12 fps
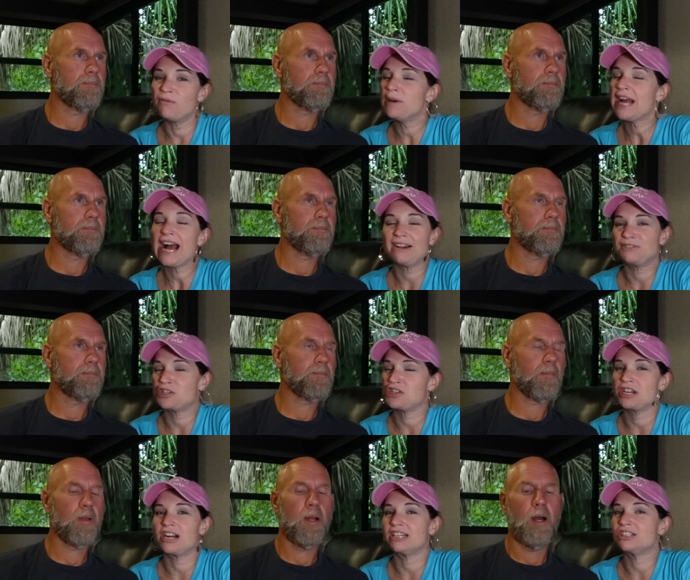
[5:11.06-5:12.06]
Speaker 1: We have to
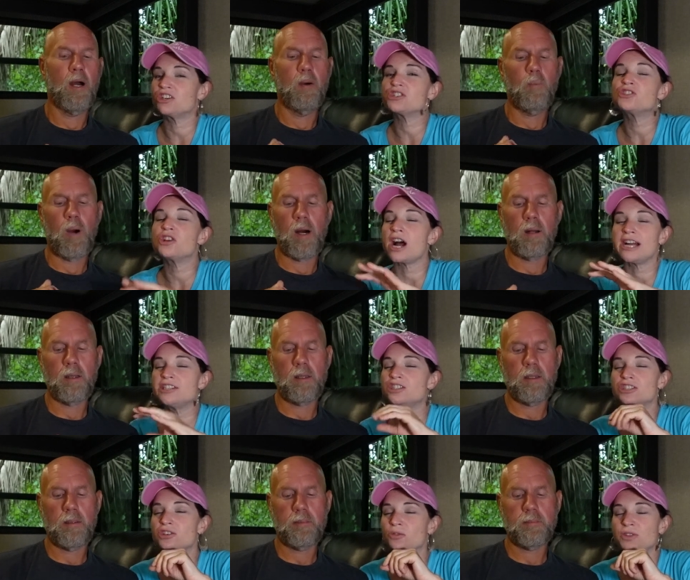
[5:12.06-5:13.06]
share it.
Speaker 2: I
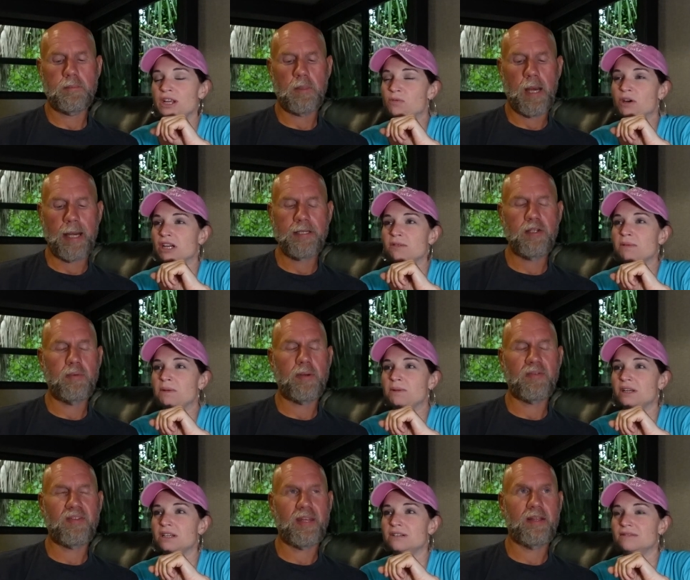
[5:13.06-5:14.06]
just don't think we're going to do it. I do
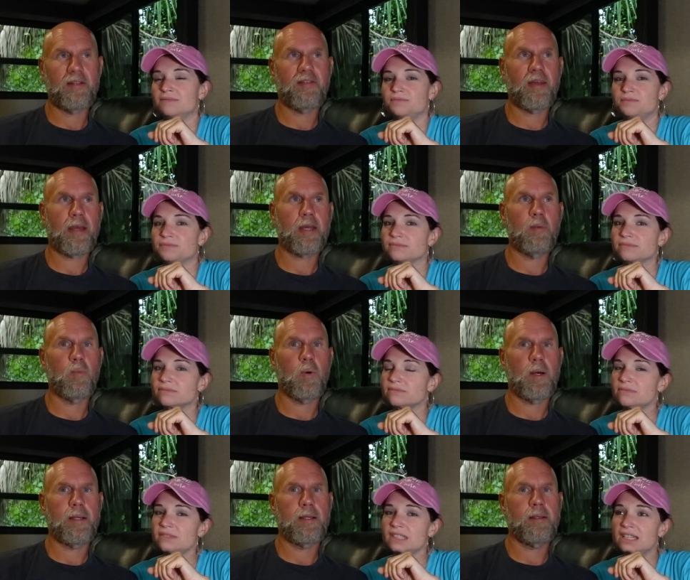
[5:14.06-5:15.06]
want to say the second
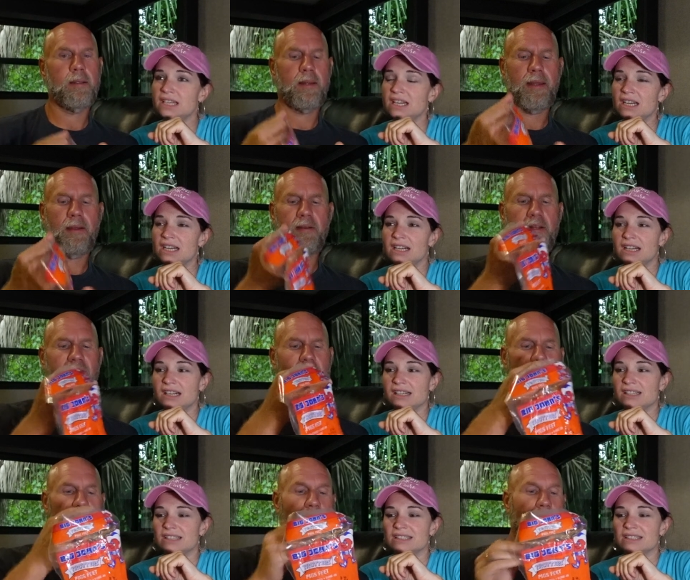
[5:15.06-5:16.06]
one, this is
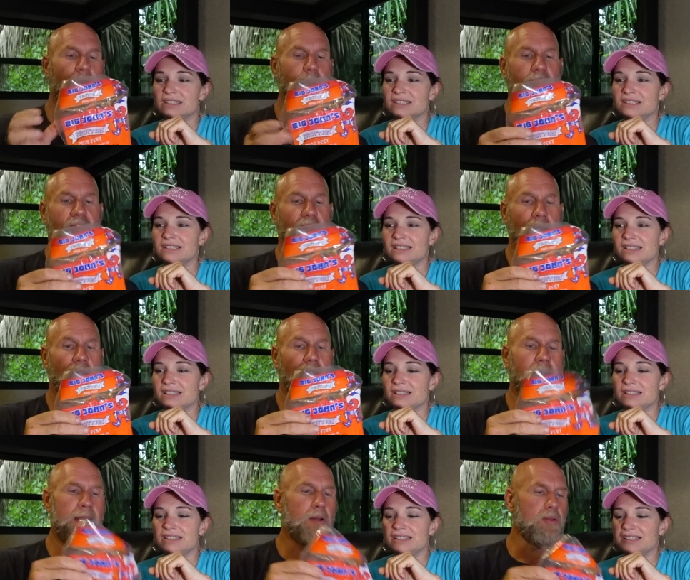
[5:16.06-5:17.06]
vacuum sealed.
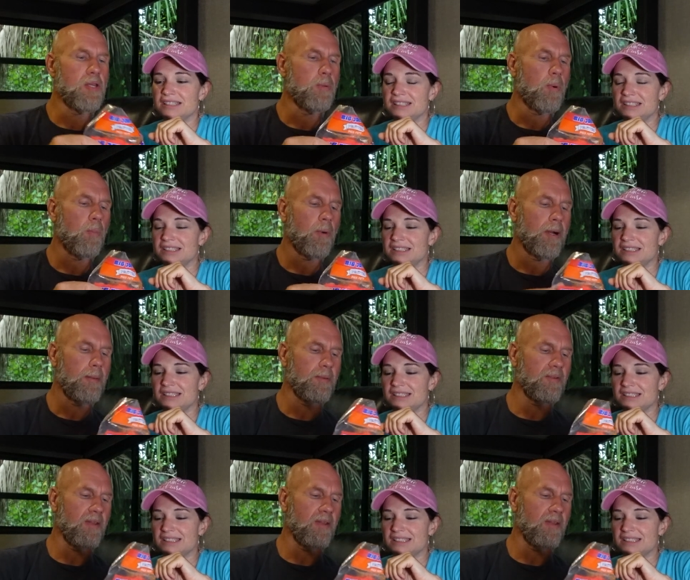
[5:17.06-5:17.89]
I know that you were worried it was